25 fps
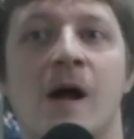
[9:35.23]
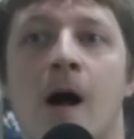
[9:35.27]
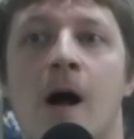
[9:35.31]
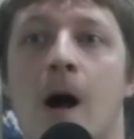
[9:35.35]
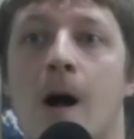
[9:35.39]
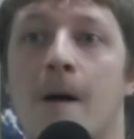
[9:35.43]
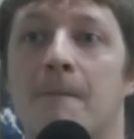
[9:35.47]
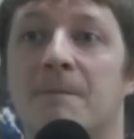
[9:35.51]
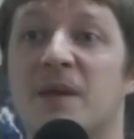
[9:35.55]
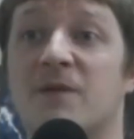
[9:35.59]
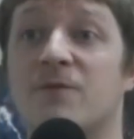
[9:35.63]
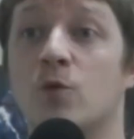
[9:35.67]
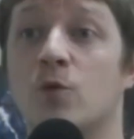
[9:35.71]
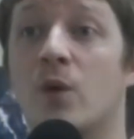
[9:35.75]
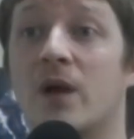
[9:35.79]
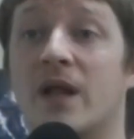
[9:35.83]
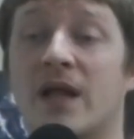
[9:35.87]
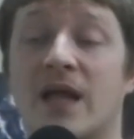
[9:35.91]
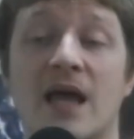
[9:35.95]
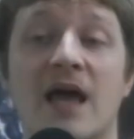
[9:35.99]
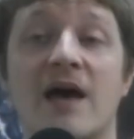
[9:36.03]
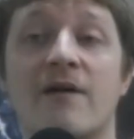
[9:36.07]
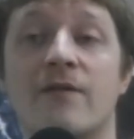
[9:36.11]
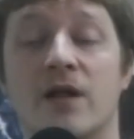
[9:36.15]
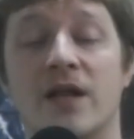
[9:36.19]
If you want
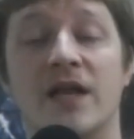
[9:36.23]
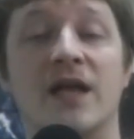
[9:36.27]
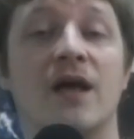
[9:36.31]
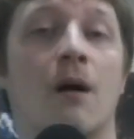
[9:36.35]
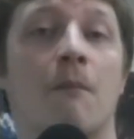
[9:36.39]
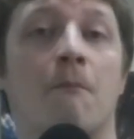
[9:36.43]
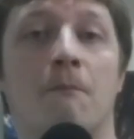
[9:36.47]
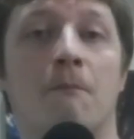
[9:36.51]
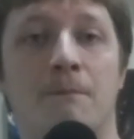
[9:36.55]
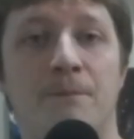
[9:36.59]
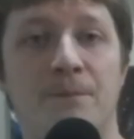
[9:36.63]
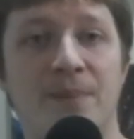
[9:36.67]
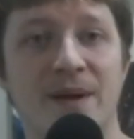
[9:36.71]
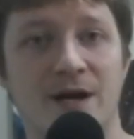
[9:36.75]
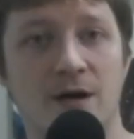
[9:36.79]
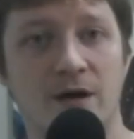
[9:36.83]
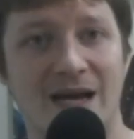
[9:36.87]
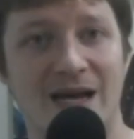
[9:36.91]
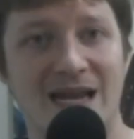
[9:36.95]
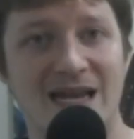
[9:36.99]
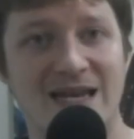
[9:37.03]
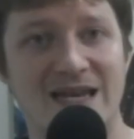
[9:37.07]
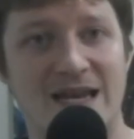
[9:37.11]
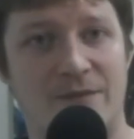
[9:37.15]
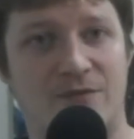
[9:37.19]
to have a bigger
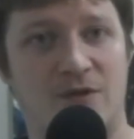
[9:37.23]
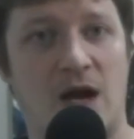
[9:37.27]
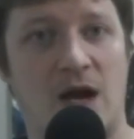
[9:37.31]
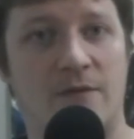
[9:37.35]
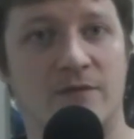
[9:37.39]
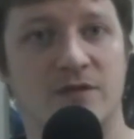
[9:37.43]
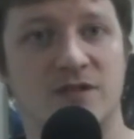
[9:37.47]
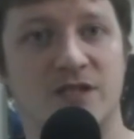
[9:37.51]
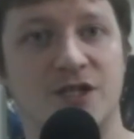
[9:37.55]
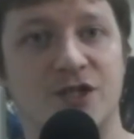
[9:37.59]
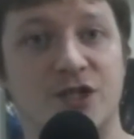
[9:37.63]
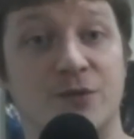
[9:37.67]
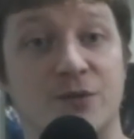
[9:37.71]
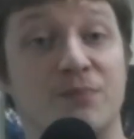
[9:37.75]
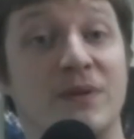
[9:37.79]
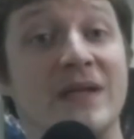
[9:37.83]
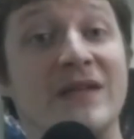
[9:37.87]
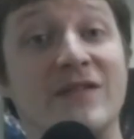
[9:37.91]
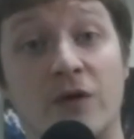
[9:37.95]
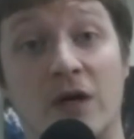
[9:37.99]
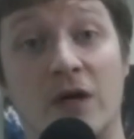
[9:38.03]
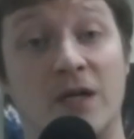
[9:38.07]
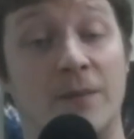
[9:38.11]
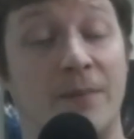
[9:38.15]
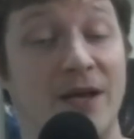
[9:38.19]
in-depth conversation,
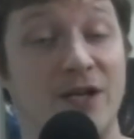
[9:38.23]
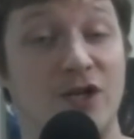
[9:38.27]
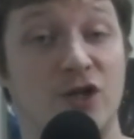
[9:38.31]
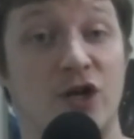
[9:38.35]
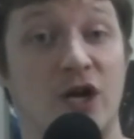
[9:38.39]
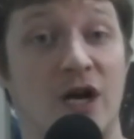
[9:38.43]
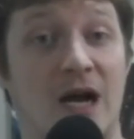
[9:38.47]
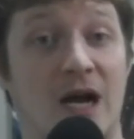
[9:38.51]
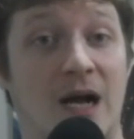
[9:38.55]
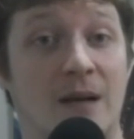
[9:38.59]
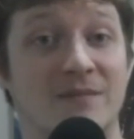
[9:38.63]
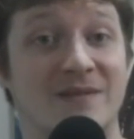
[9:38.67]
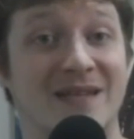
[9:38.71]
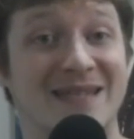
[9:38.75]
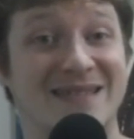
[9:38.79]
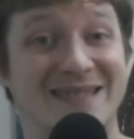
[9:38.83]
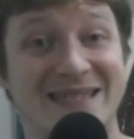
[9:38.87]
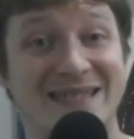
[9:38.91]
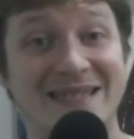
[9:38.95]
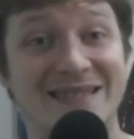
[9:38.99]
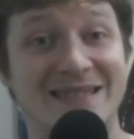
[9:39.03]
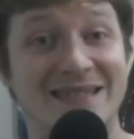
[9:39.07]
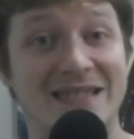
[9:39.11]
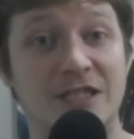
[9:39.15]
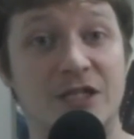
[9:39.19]
please go to
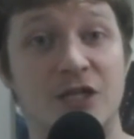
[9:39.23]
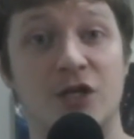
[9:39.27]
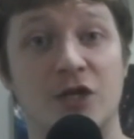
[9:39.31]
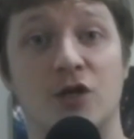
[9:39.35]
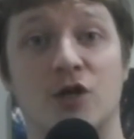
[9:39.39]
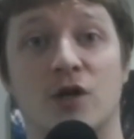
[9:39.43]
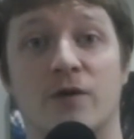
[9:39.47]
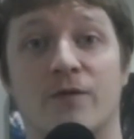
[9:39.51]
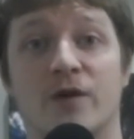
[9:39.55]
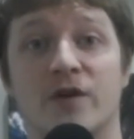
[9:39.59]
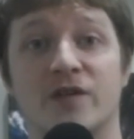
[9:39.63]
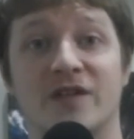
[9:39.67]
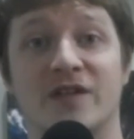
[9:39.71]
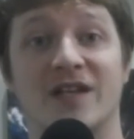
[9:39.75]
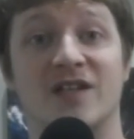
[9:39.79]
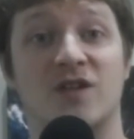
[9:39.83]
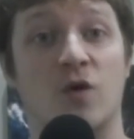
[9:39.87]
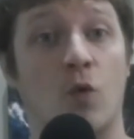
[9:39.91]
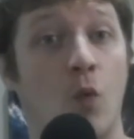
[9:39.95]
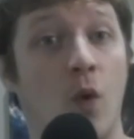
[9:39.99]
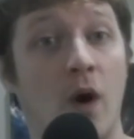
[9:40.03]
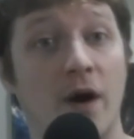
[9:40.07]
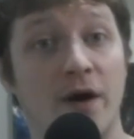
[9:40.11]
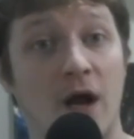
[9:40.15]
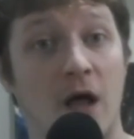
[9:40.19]
patreon.com/TCGU University. At the
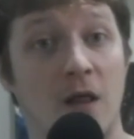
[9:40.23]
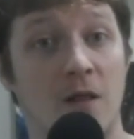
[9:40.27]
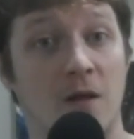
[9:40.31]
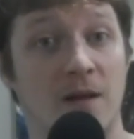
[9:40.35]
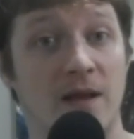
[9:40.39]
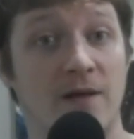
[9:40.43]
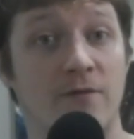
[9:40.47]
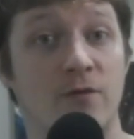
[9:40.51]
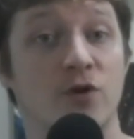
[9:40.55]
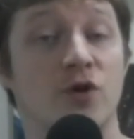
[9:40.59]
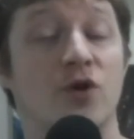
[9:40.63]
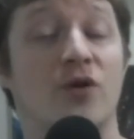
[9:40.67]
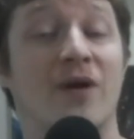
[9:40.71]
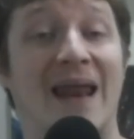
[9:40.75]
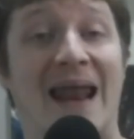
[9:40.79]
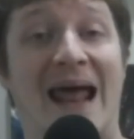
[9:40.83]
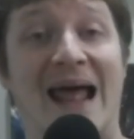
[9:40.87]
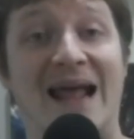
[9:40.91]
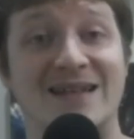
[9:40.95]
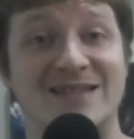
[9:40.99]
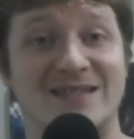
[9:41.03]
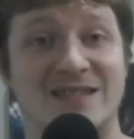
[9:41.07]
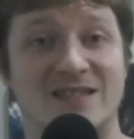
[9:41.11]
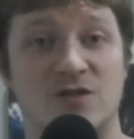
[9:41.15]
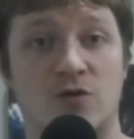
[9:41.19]
$1 level, you'll get
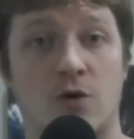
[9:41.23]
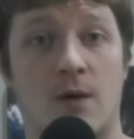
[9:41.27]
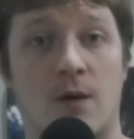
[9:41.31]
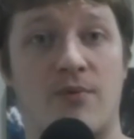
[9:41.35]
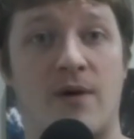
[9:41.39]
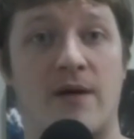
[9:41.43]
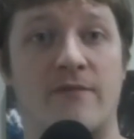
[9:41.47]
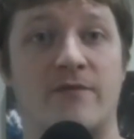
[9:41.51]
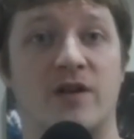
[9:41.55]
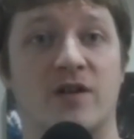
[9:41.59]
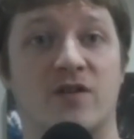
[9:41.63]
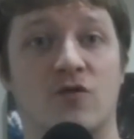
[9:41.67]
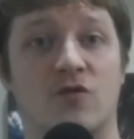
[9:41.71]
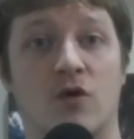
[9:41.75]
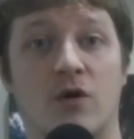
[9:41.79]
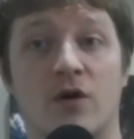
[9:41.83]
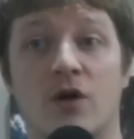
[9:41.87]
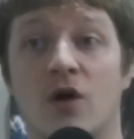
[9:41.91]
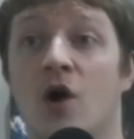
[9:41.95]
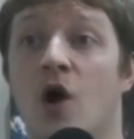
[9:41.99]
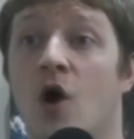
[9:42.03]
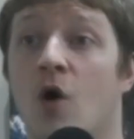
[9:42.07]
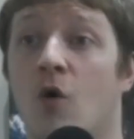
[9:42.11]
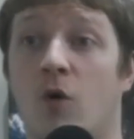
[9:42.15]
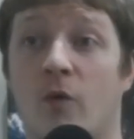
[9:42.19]
access to our private Discord
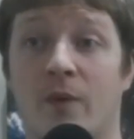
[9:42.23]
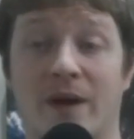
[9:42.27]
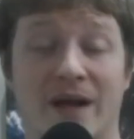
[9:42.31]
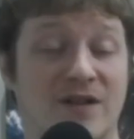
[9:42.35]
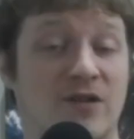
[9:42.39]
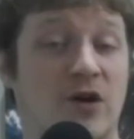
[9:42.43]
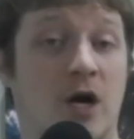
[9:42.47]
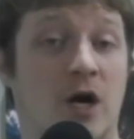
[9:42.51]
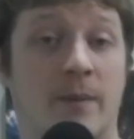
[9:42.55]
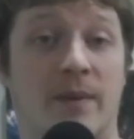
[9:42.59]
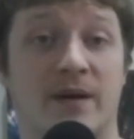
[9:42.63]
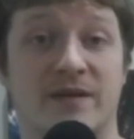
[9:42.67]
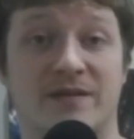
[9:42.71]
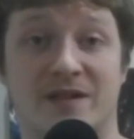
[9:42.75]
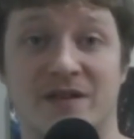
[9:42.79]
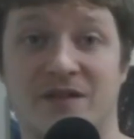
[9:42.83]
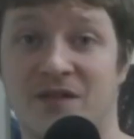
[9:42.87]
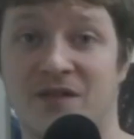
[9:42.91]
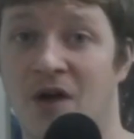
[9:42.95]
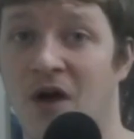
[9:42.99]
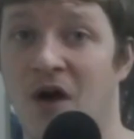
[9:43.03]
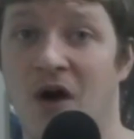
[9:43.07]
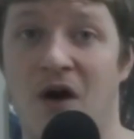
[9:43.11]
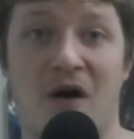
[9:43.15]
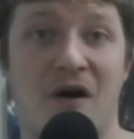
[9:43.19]
where we can talk about
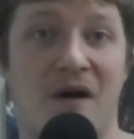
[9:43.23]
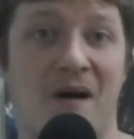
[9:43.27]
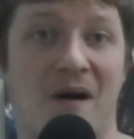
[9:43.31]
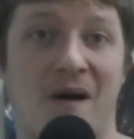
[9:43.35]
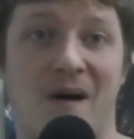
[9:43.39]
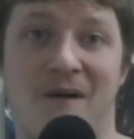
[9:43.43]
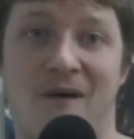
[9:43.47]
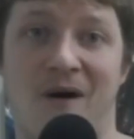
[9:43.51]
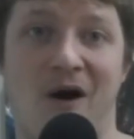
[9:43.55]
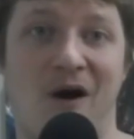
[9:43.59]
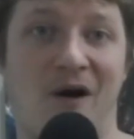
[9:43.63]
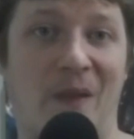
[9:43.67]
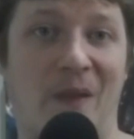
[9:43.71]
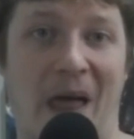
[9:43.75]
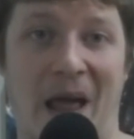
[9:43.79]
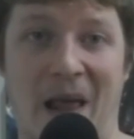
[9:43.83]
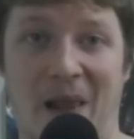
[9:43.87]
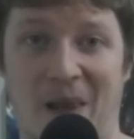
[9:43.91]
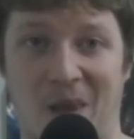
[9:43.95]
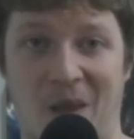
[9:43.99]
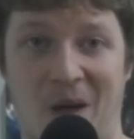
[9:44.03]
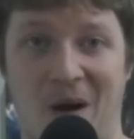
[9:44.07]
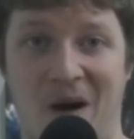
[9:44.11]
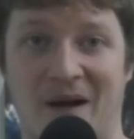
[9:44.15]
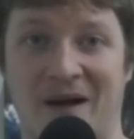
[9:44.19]
this all
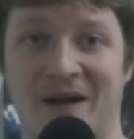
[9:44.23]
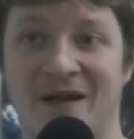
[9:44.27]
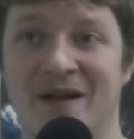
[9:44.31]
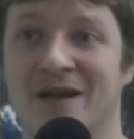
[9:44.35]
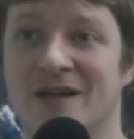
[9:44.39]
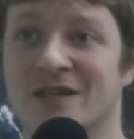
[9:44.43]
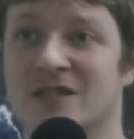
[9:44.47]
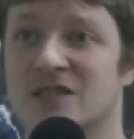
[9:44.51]
night long.